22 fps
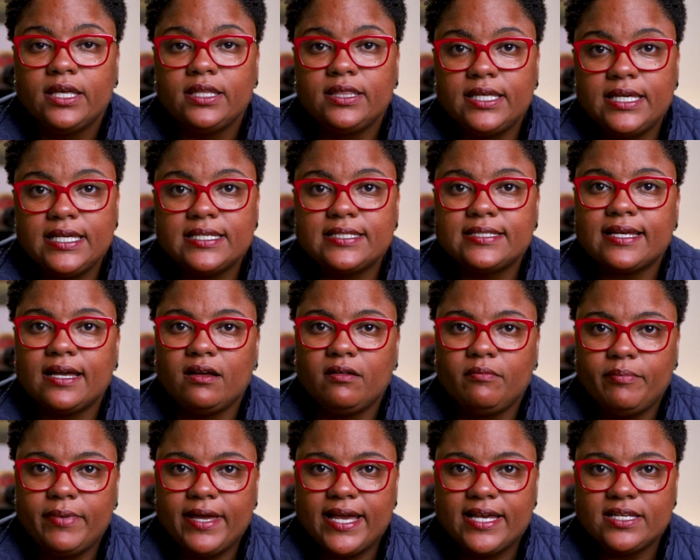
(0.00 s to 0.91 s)
These
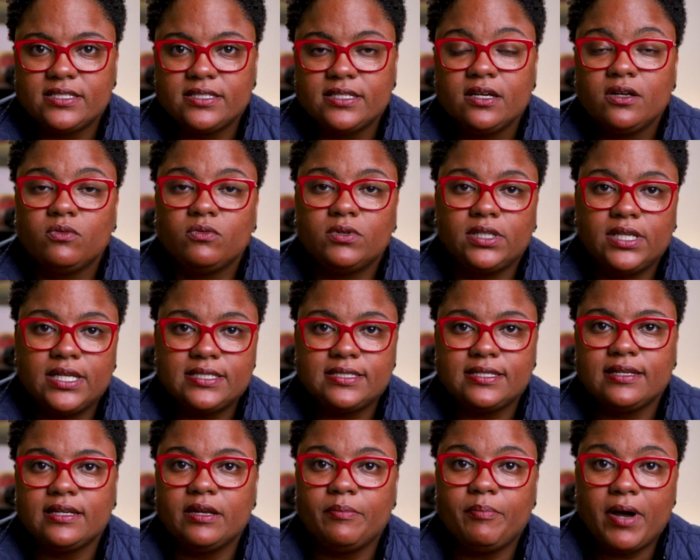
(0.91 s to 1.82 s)
sound best when
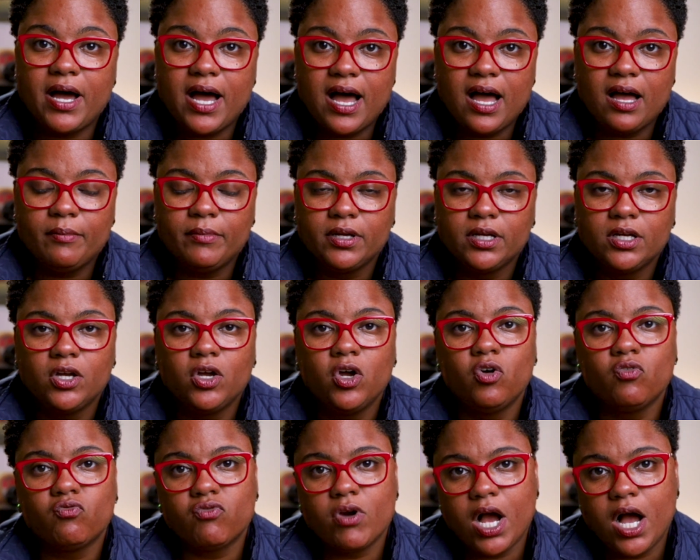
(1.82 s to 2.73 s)
listening to pop,
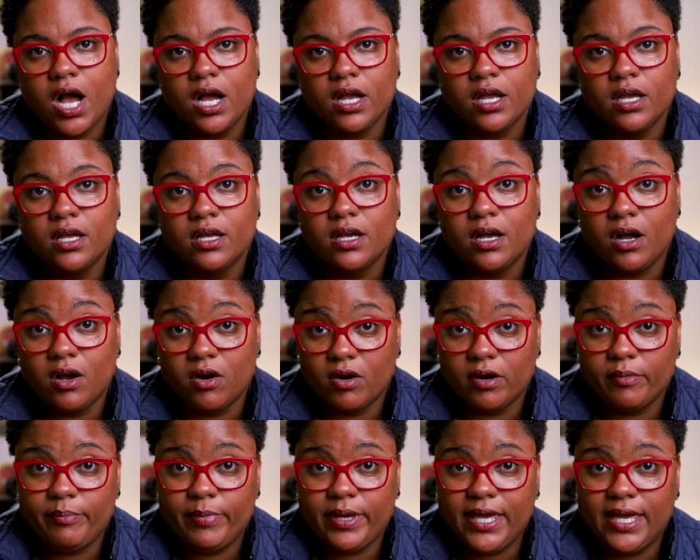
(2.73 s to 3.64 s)
rock,
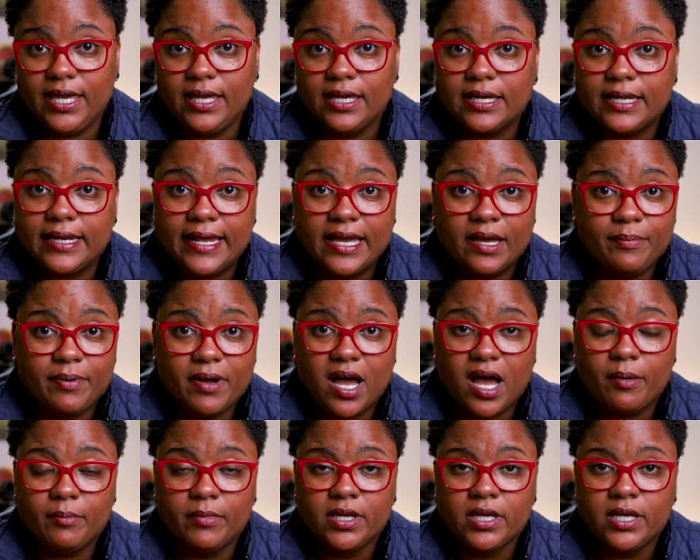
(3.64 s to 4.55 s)
R&B, and hip
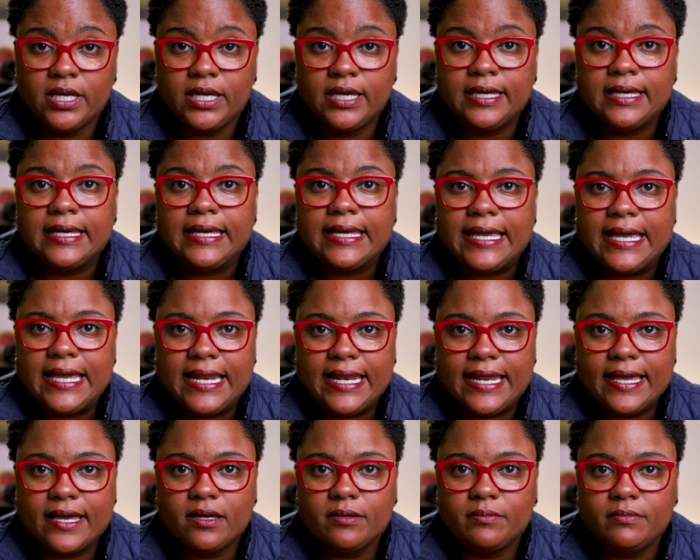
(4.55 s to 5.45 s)
hop.
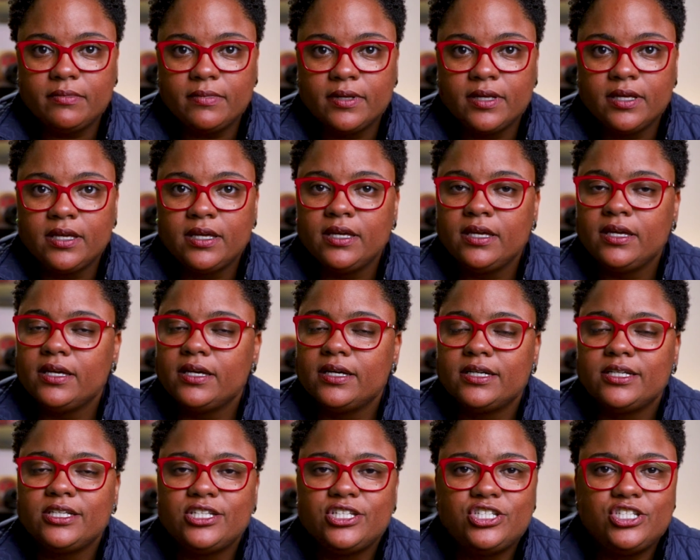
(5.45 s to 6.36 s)
EDM,
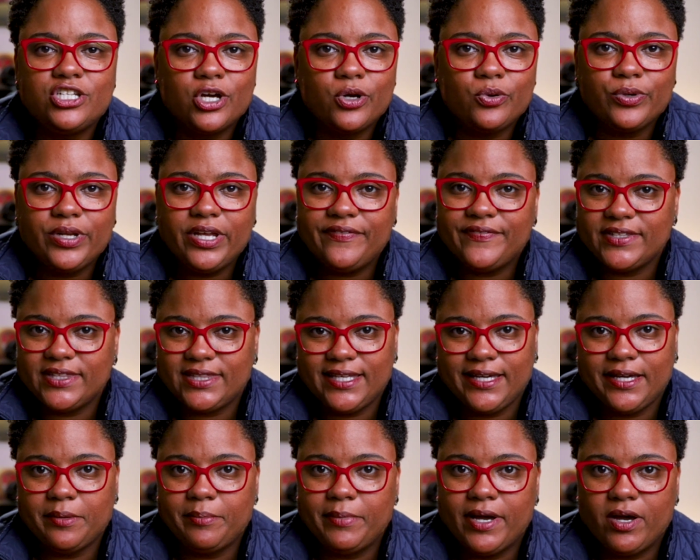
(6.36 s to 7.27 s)
don't even
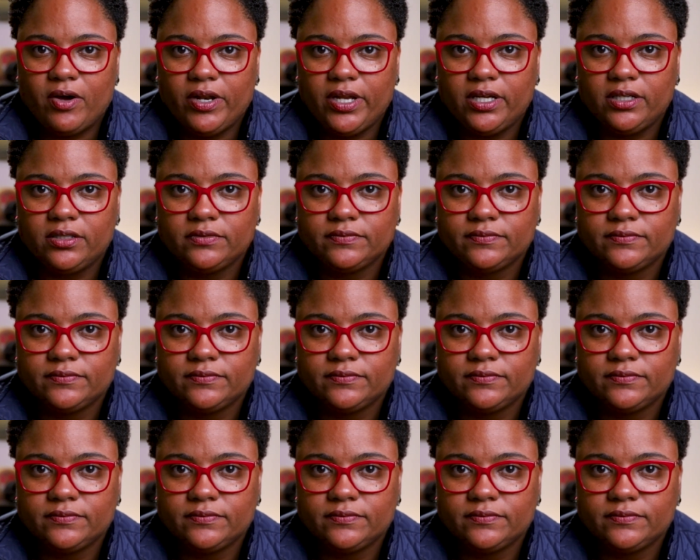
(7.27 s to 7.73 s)
think about it.